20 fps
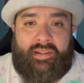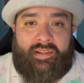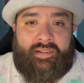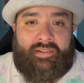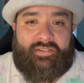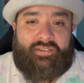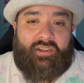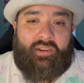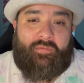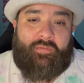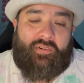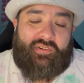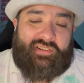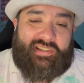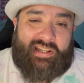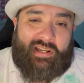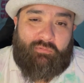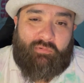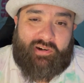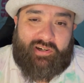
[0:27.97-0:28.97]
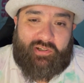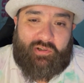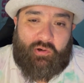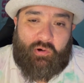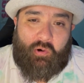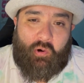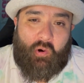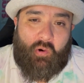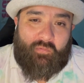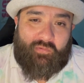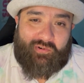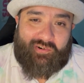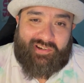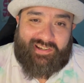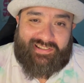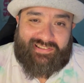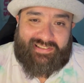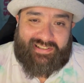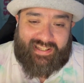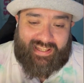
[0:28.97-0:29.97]
So the first thing I want to go over
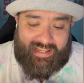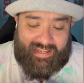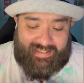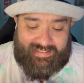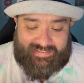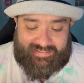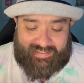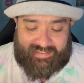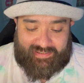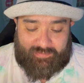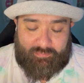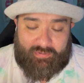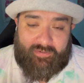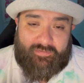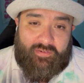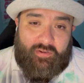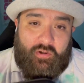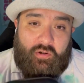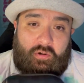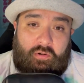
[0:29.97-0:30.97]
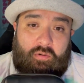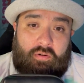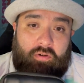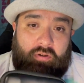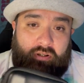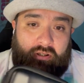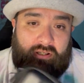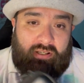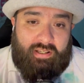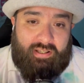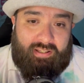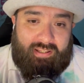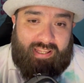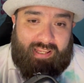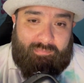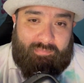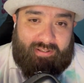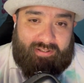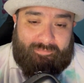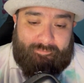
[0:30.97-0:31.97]
is the case that the Puffco
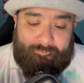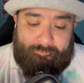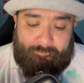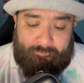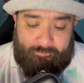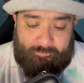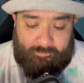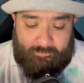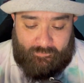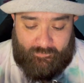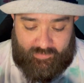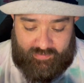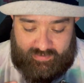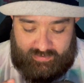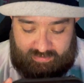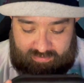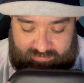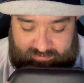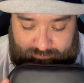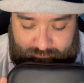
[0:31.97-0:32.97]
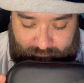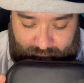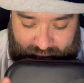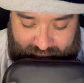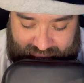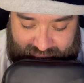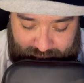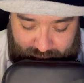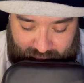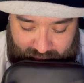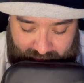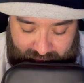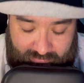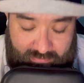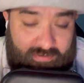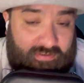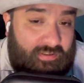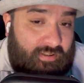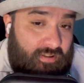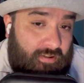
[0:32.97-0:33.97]
came in. It's a really
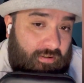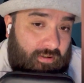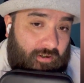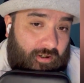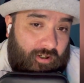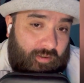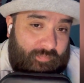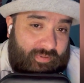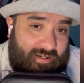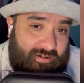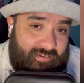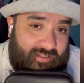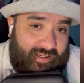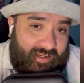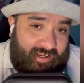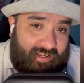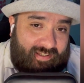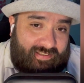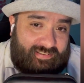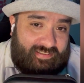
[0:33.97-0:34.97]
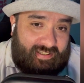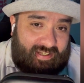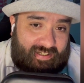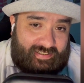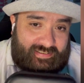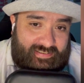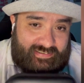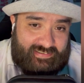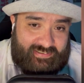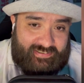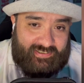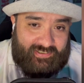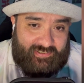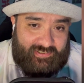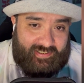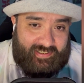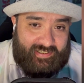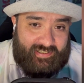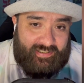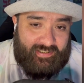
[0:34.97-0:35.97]
small, hardbound case, nice and
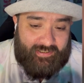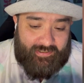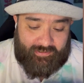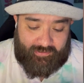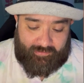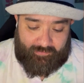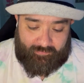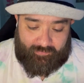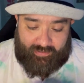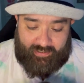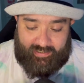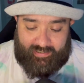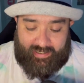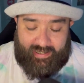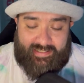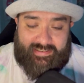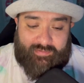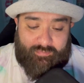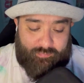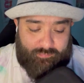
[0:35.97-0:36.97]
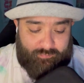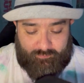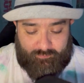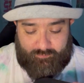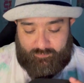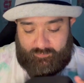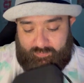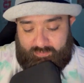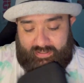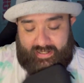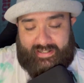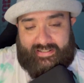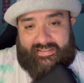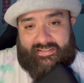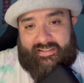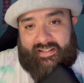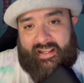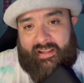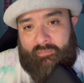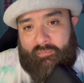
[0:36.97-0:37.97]
sturdy, right? It has a nice
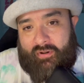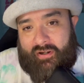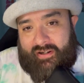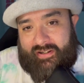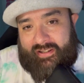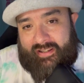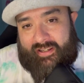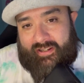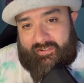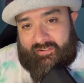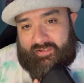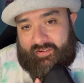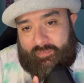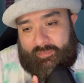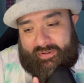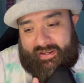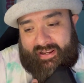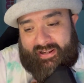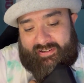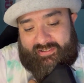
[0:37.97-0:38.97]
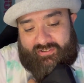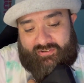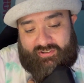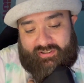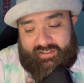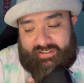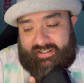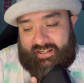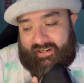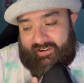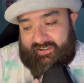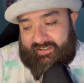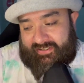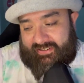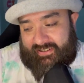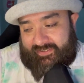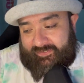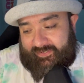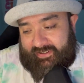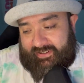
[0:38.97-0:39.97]
net pocket here on the back so you can carry
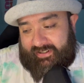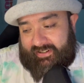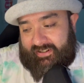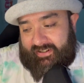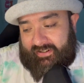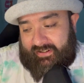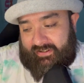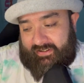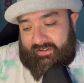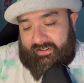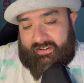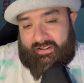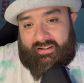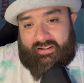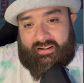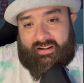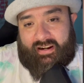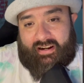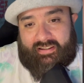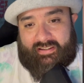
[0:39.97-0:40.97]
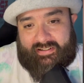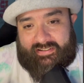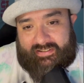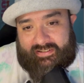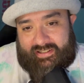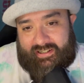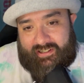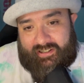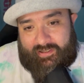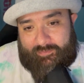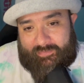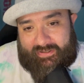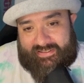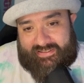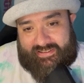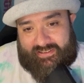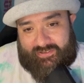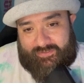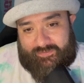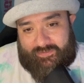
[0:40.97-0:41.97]
stuff in. I like to carry my
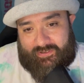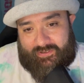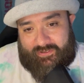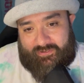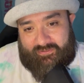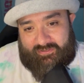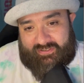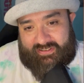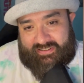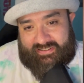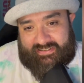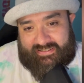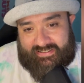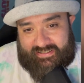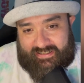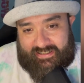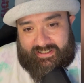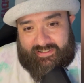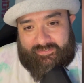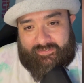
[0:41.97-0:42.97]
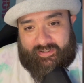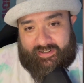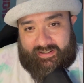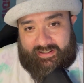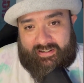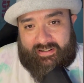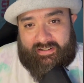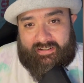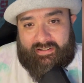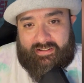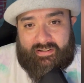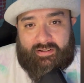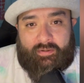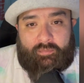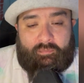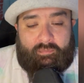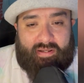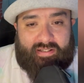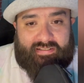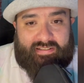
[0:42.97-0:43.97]
cell phones and stuff in it.
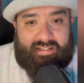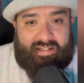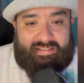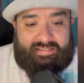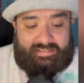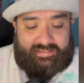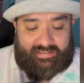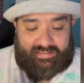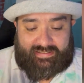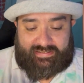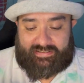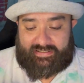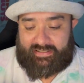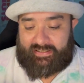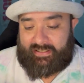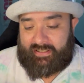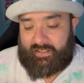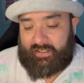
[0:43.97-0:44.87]
Makes it nice and easy.